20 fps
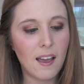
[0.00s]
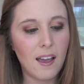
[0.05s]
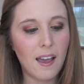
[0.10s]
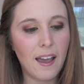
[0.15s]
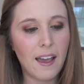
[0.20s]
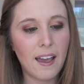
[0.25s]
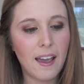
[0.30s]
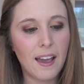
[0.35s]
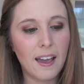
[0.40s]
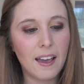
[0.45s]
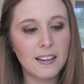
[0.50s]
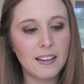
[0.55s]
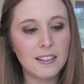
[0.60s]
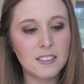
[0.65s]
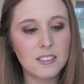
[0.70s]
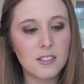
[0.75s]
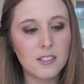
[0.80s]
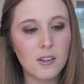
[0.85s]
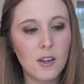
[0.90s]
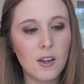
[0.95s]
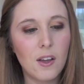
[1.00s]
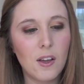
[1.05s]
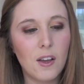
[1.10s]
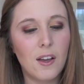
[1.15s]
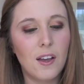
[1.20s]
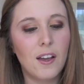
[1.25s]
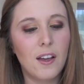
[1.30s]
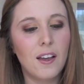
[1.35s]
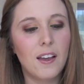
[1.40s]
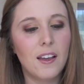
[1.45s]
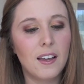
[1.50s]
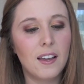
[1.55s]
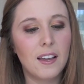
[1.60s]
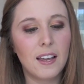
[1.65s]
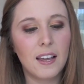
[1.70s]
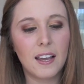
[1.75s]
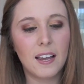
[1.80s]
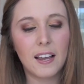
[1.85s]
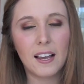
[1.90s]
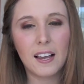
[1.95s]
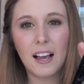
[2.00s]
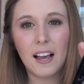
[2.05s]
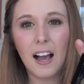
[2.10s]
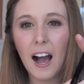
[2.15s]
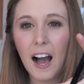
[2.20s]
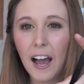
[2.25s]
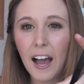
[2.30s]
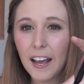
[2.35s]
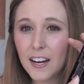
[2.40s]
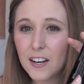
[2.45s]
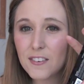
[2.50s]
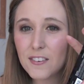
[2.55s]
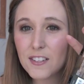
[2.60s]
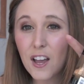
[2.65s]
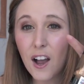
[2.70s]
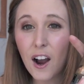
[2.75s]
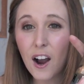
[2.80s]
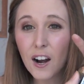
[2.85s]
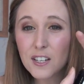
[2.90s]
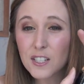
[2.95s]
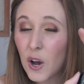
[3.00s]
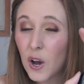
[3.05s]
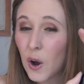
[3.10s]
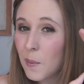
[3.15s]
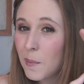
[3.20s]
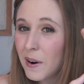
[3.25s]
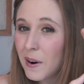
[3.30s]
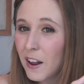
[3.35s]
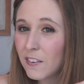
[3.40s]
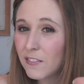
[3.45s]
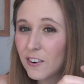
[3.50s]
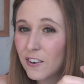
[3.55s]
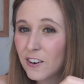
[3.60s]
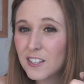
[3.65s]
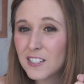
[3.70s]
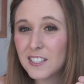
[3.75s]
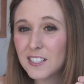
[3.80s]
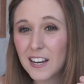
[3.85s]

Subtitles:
And it kind of is hard to open at first.